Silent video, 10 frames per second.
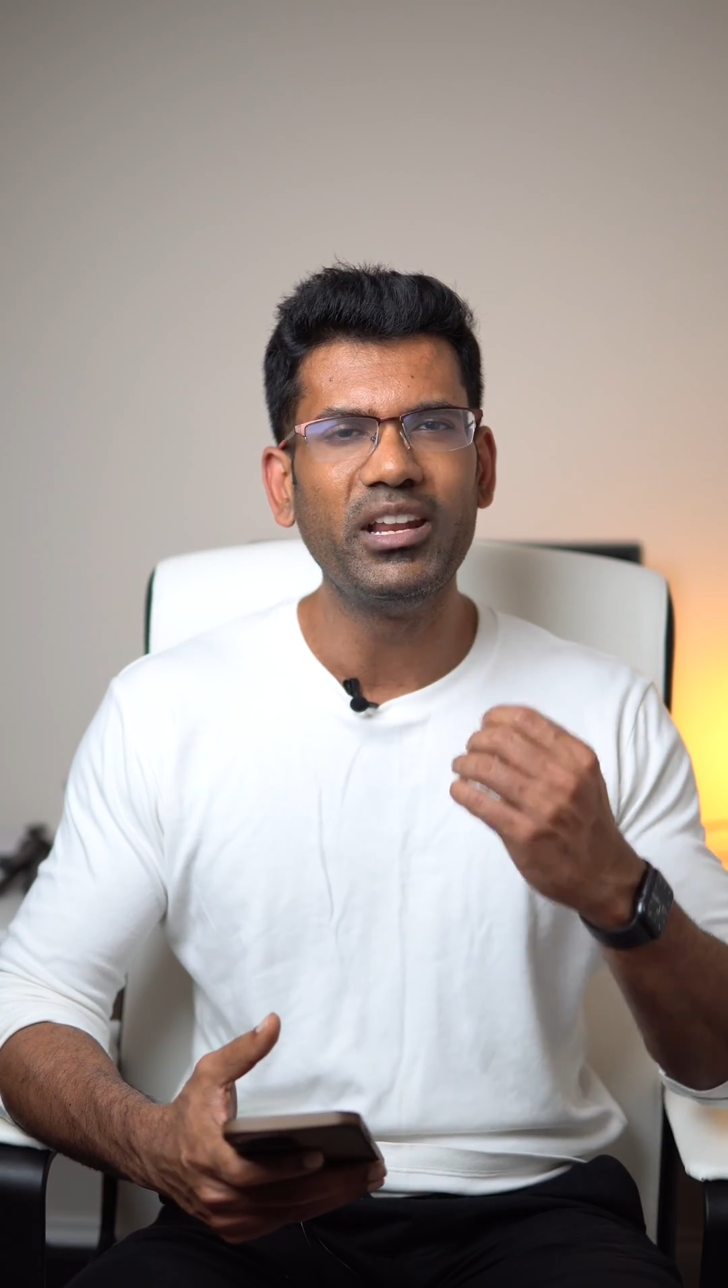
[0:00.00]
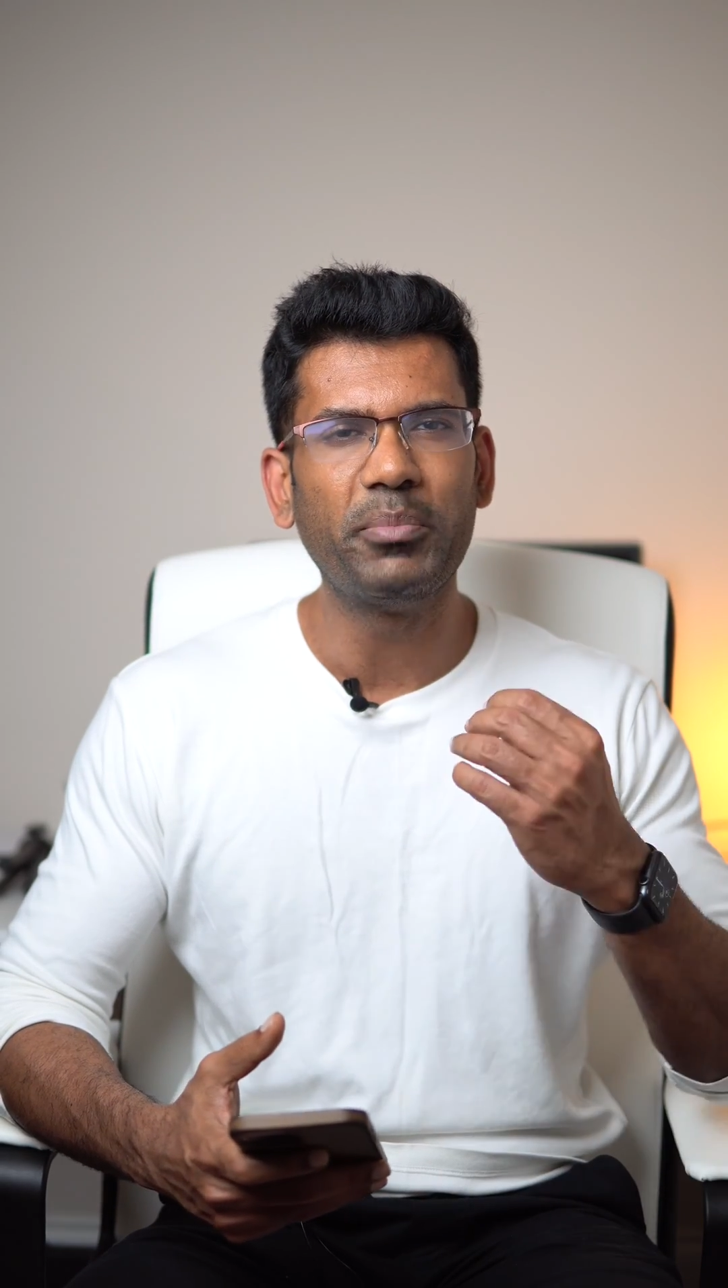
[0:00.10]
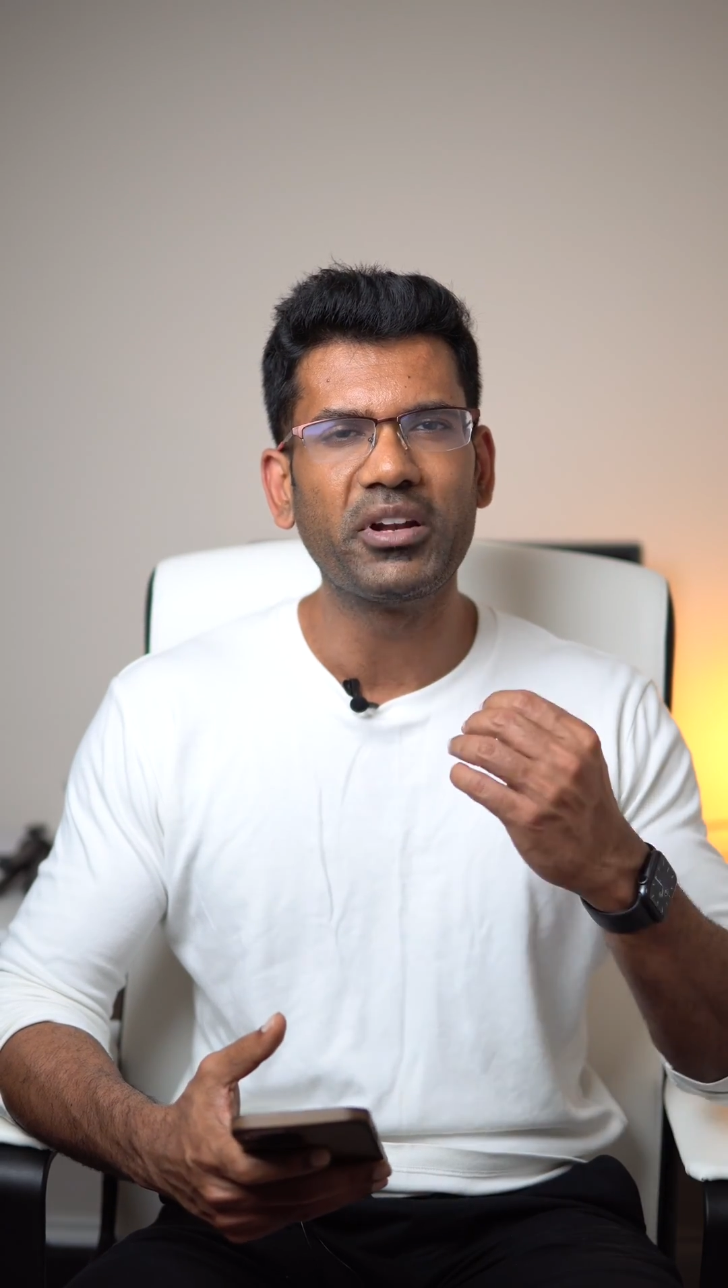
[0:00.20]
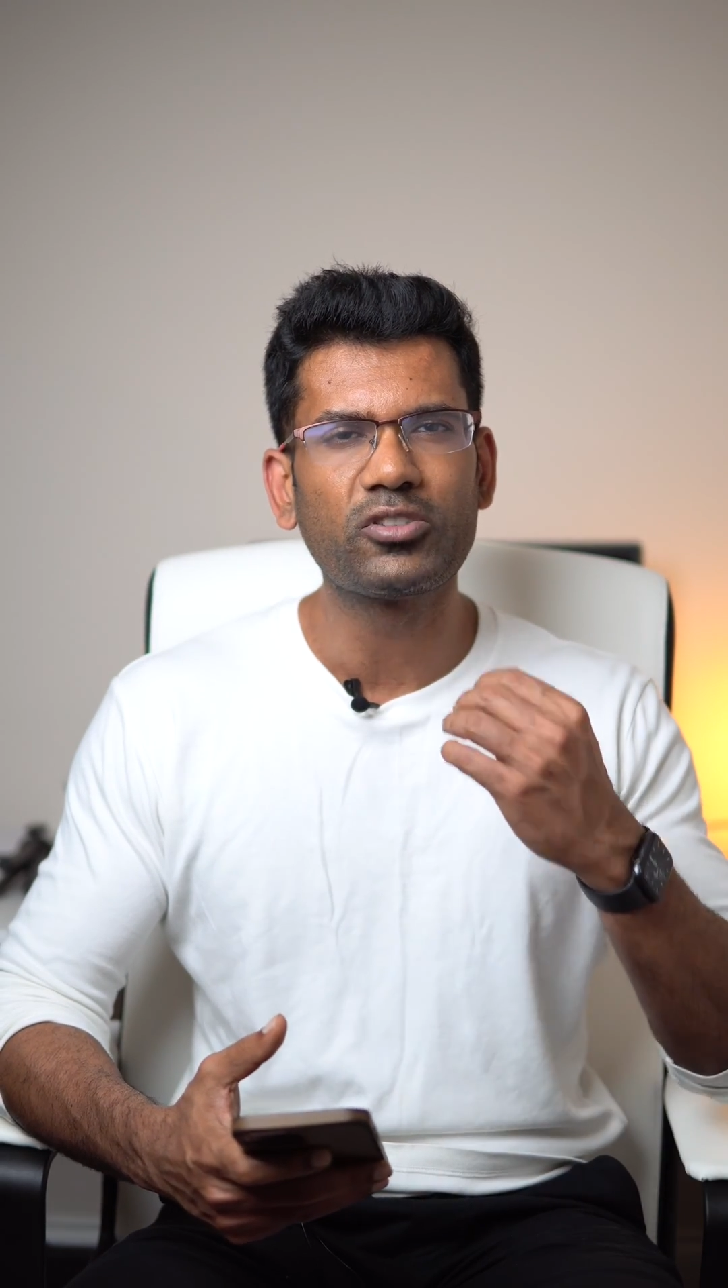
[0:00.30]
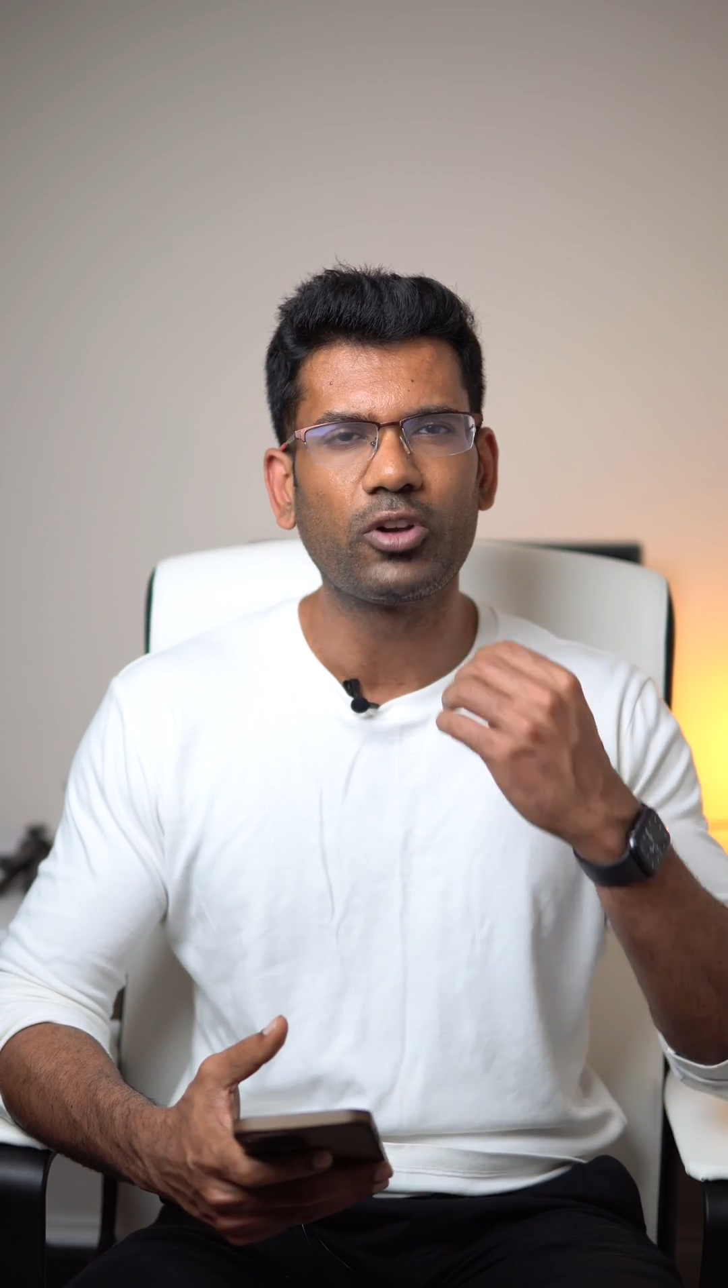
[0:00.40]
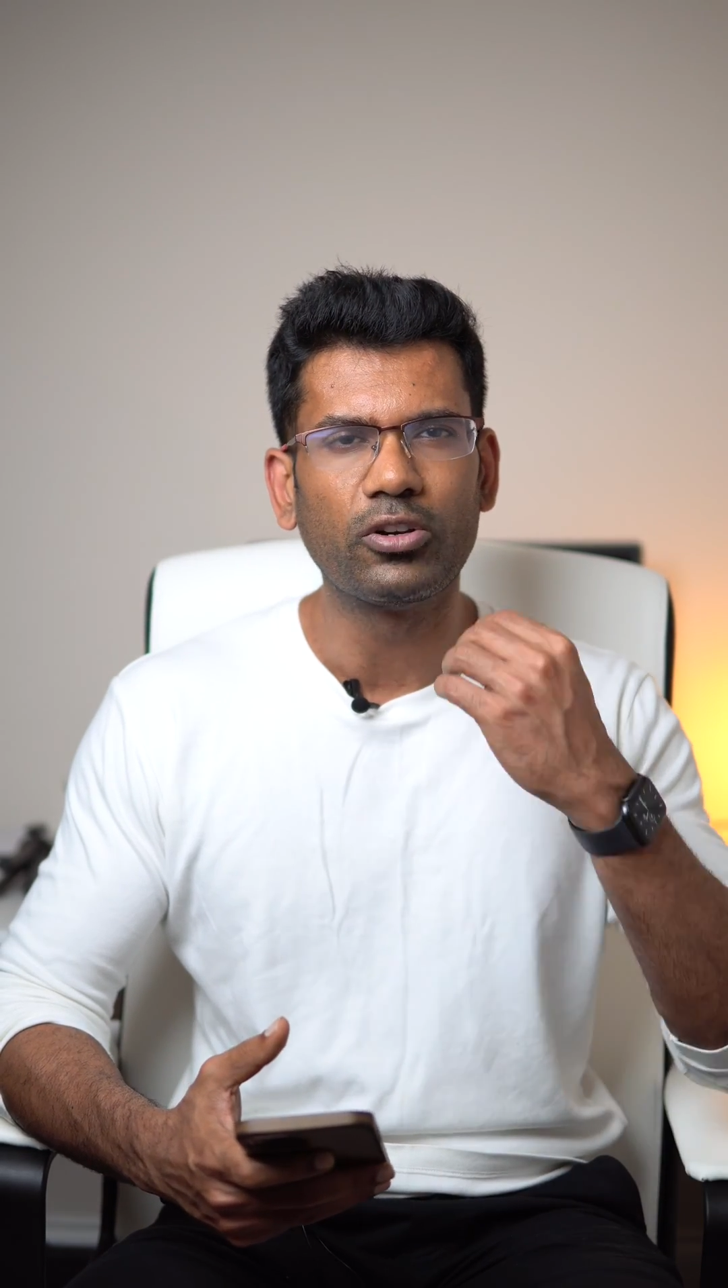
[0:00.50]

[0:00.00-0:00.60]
depends